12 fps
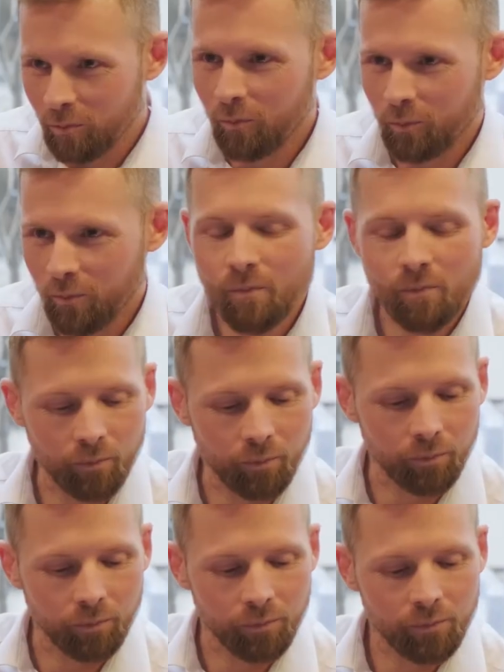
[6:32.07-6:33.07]
Emotional
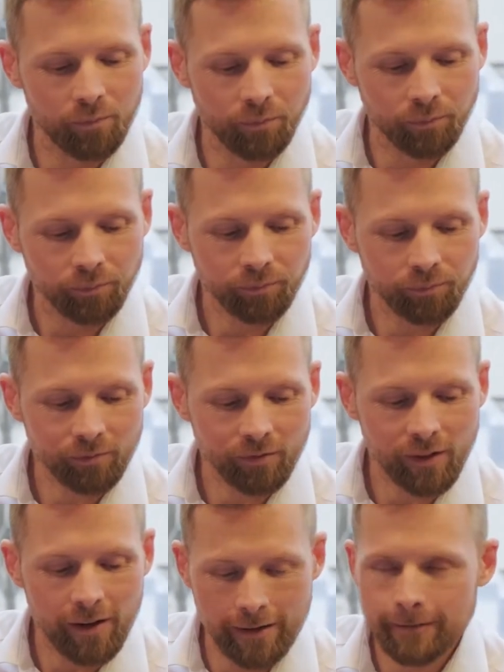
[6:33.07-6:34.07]
inflection can be
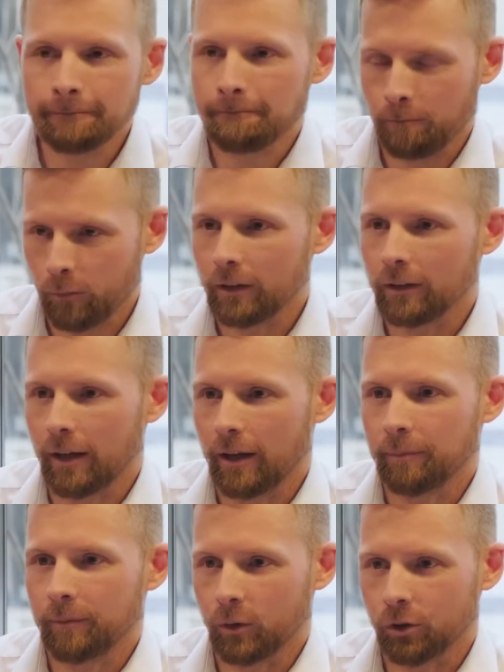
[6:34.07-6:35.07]
used in
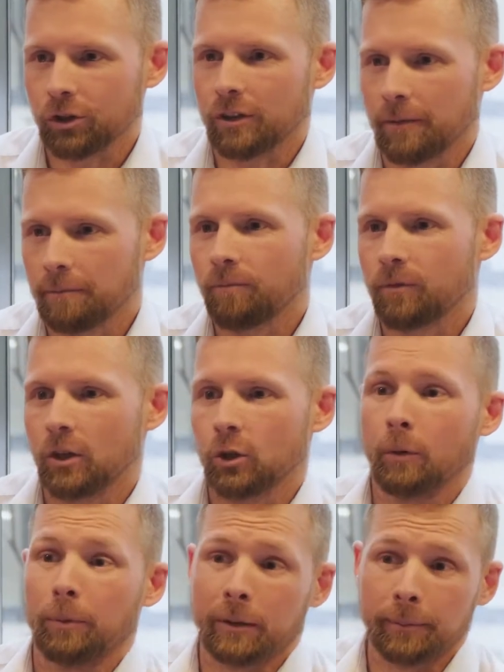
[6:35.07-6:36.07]
conjugation with animated
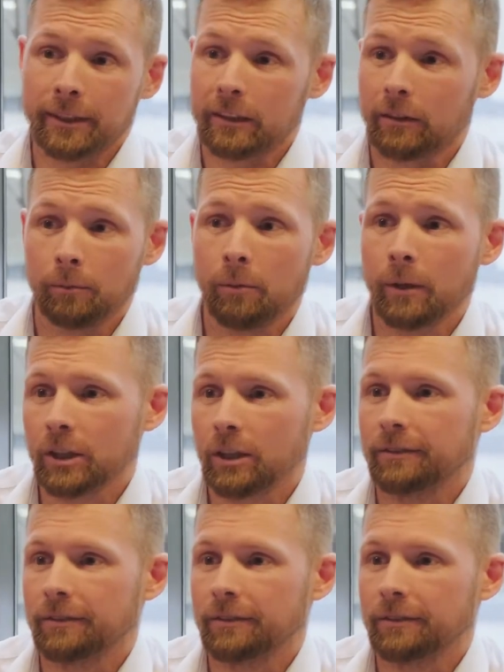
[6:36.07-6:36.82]
movements to help